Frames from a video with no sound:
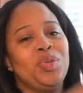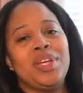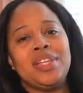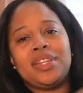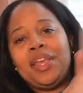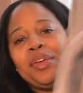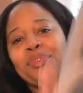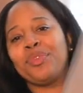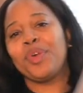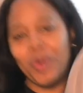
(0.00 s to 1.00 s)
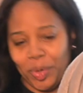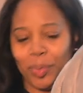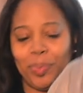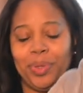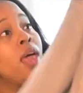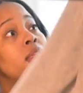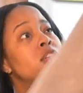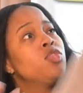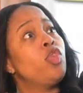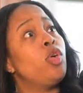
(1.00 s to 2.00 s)
is a robe.
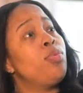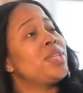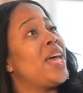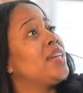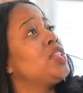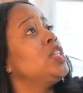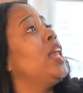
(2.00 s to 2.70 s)
This robe was actually